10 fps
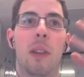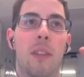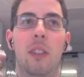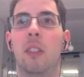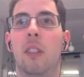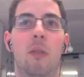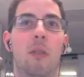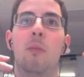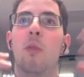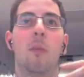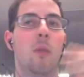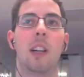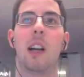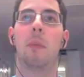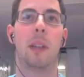we have to go do more and
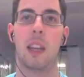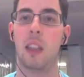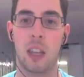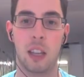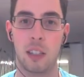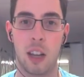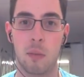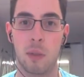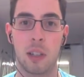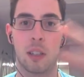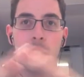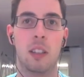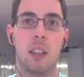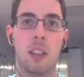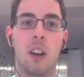more complicated things now
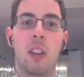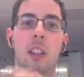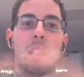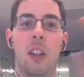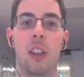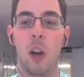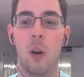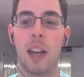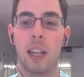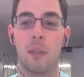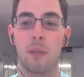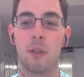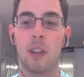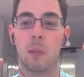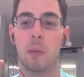because all the low-hanging
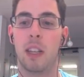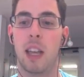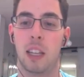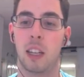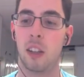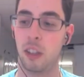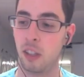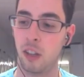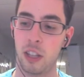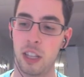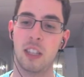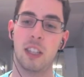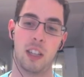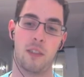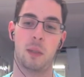fruit has been taken, all the
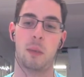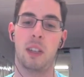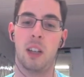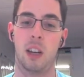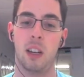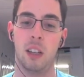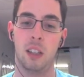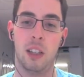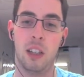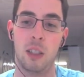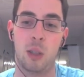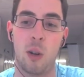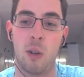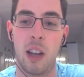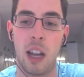easy stuff has been done.
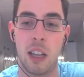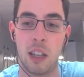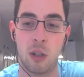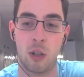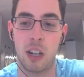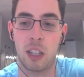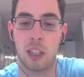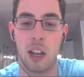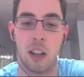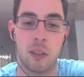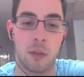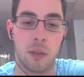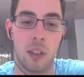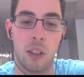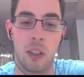So as you're trying to solve